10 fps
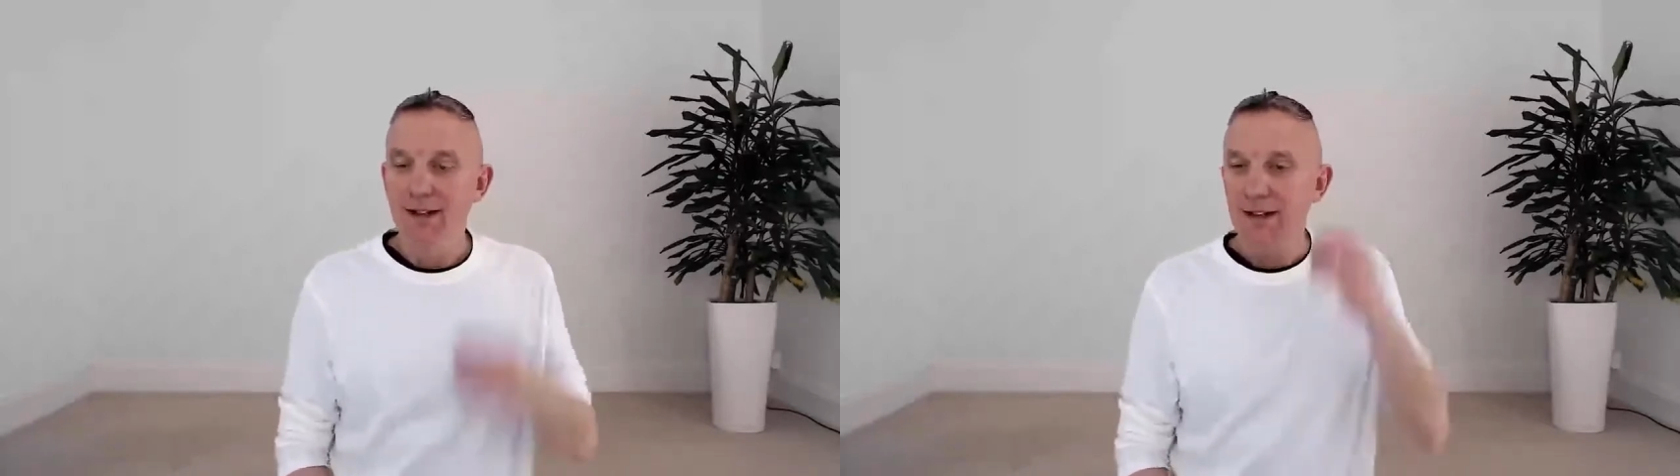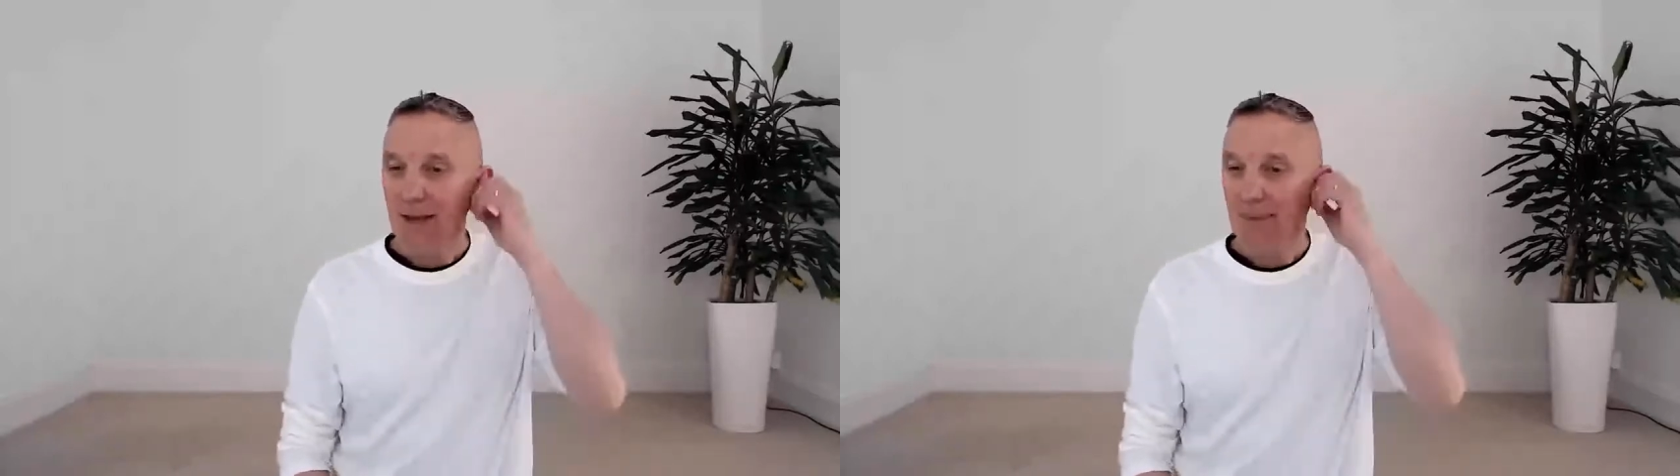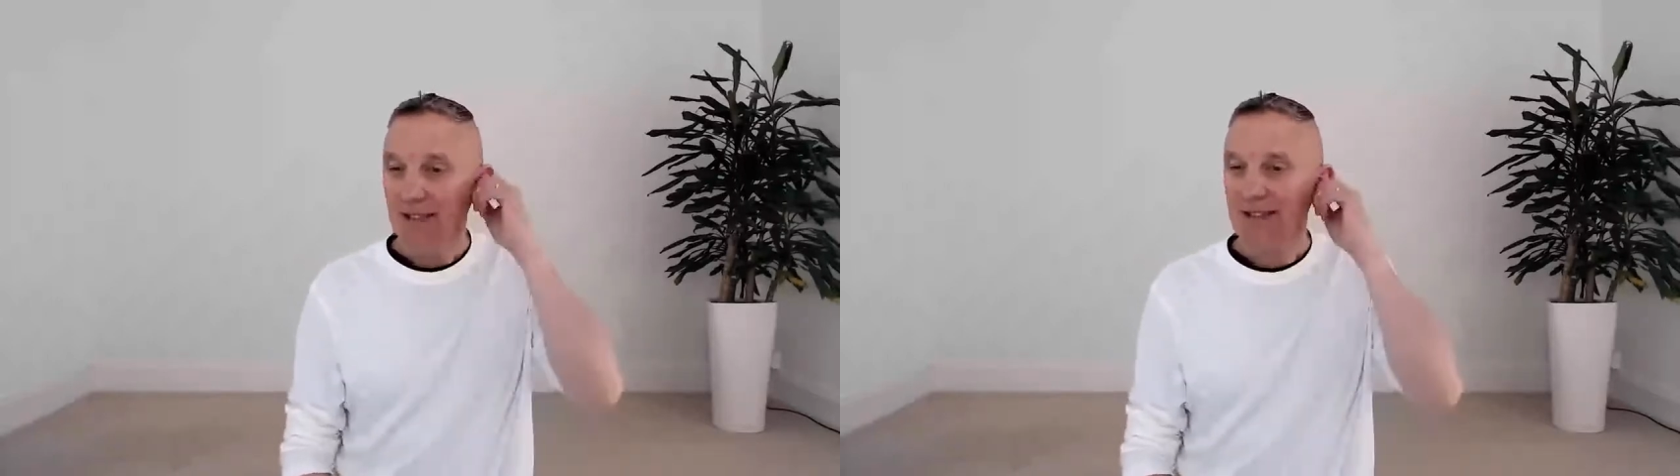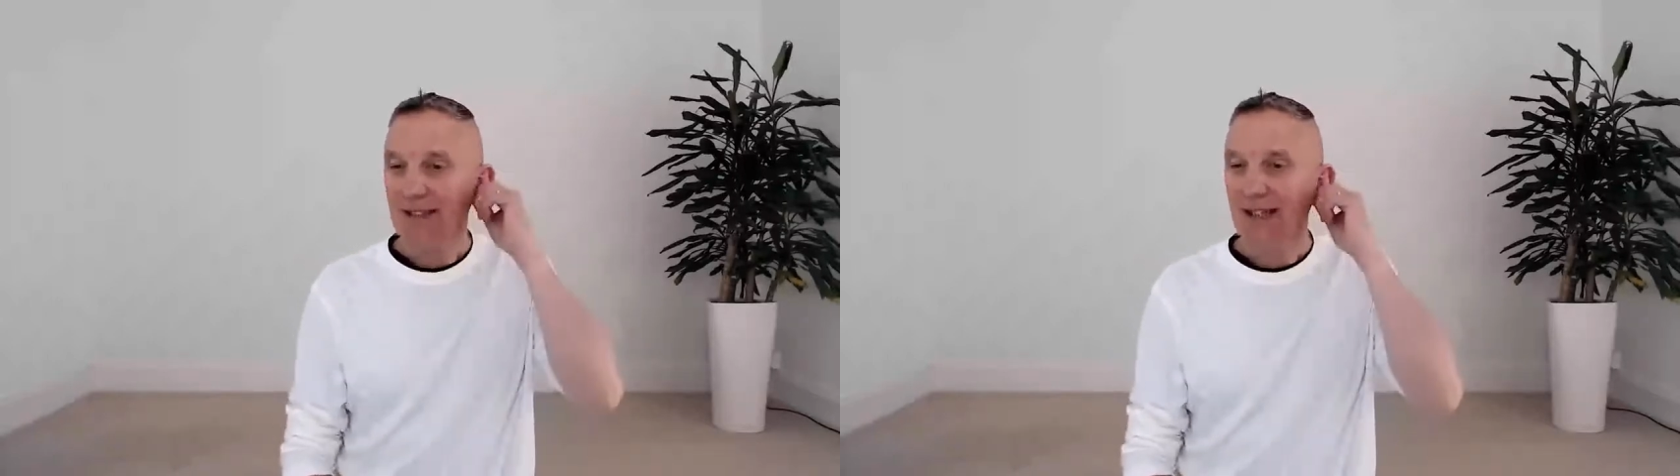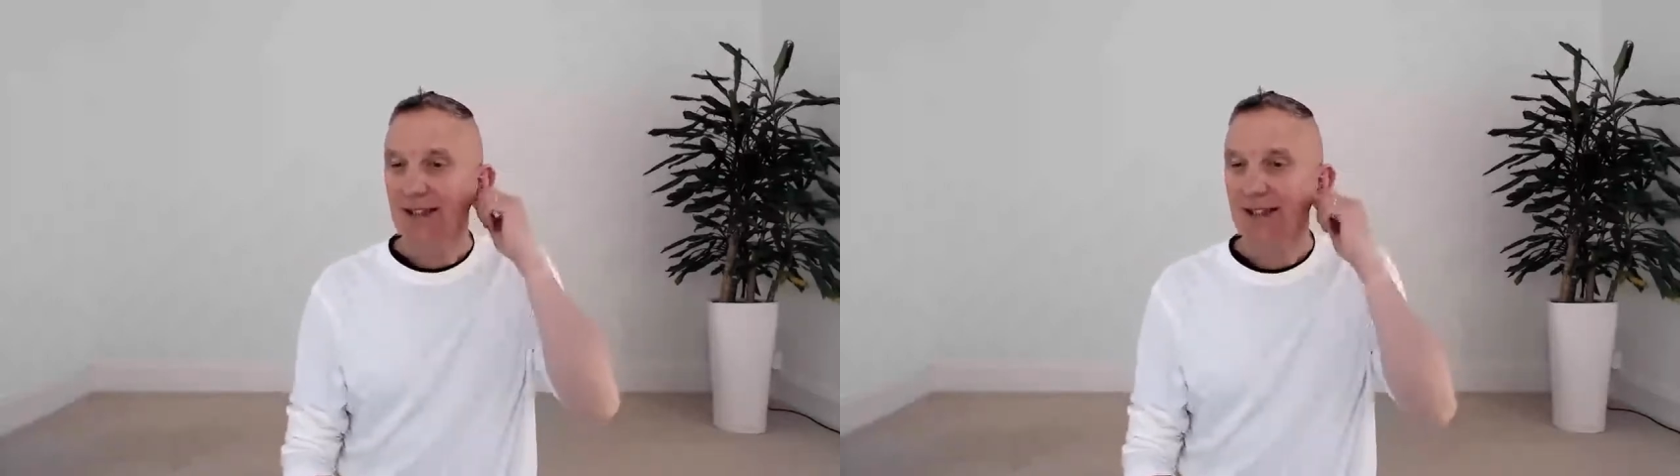Yeah,
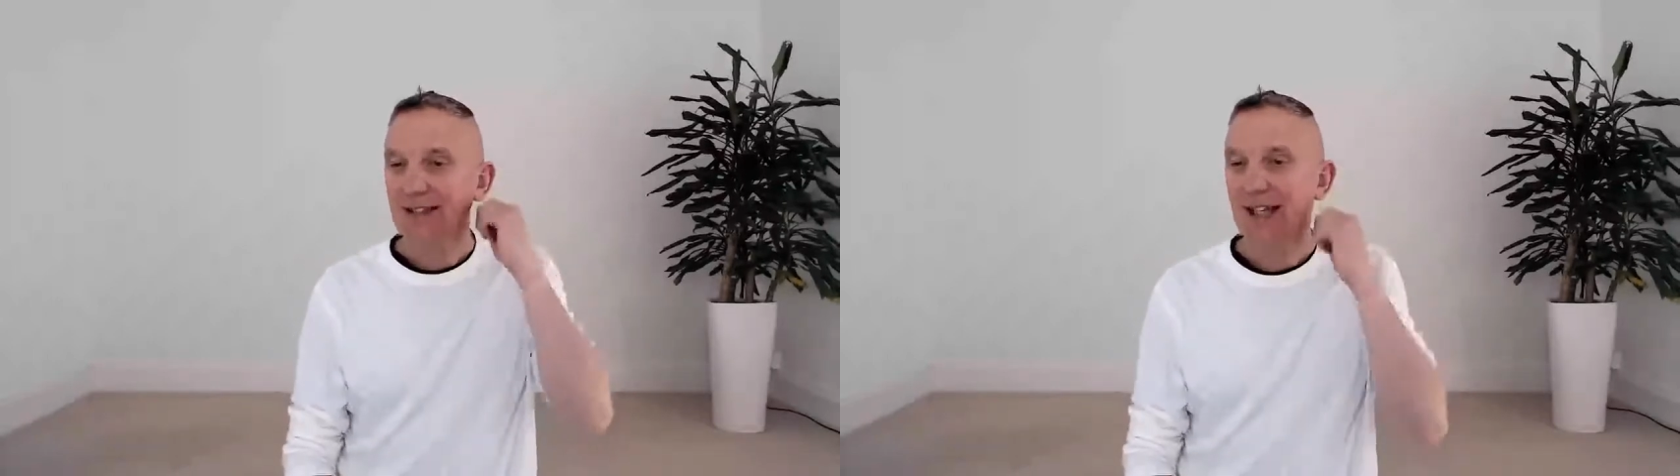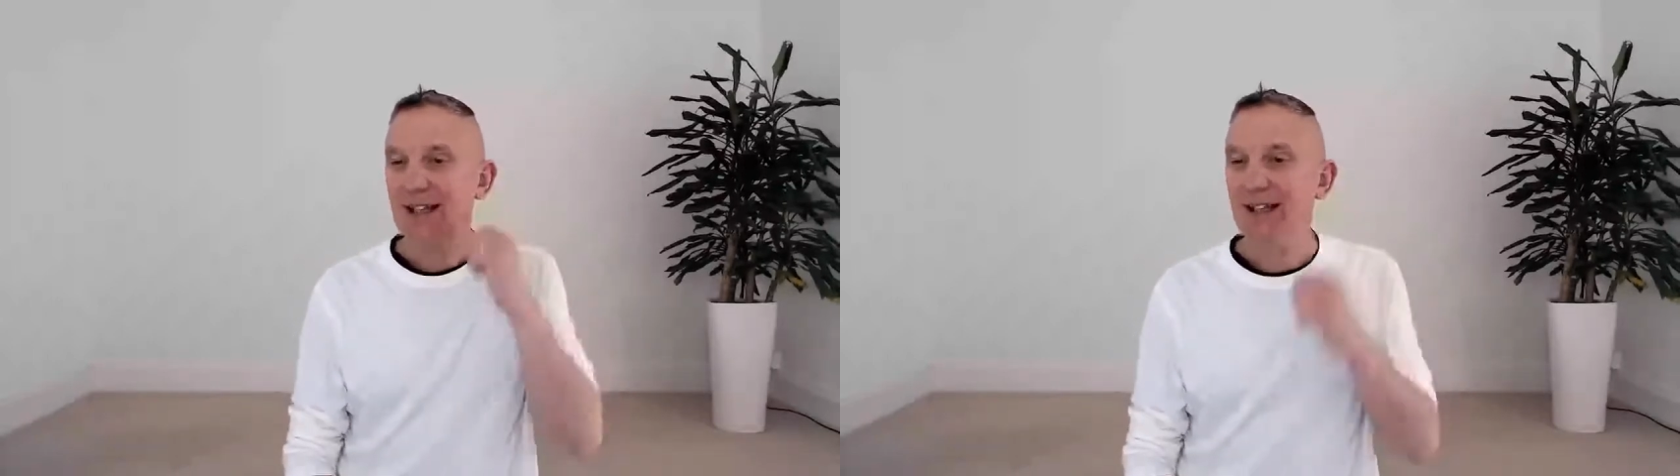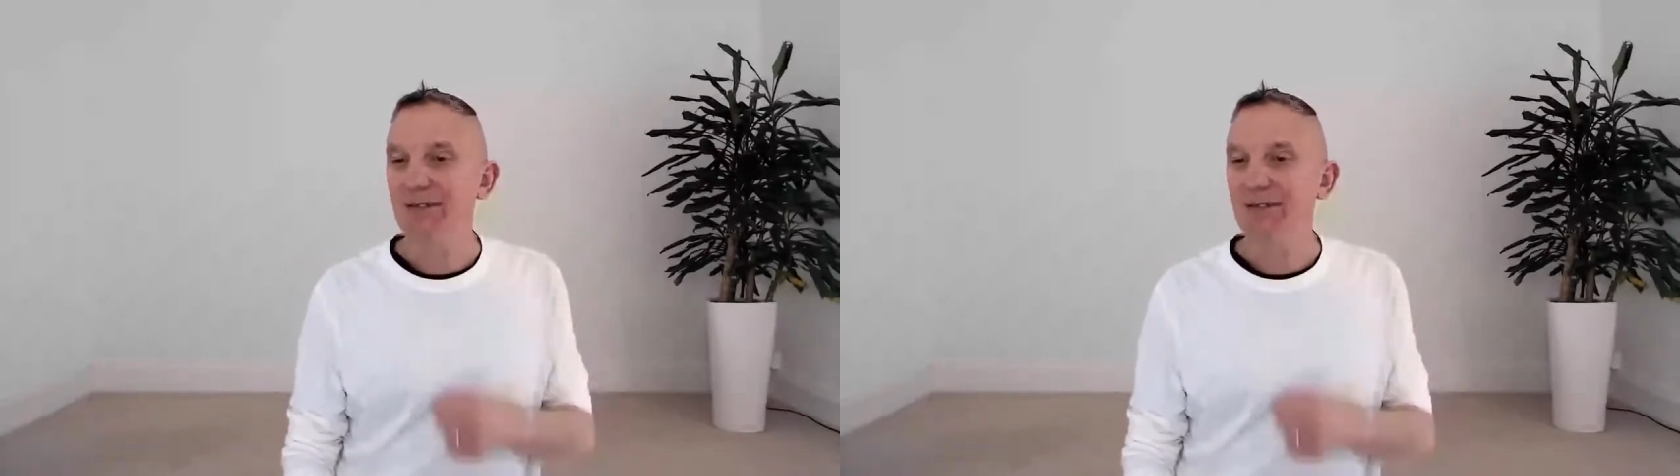Basti, yeah, exactly.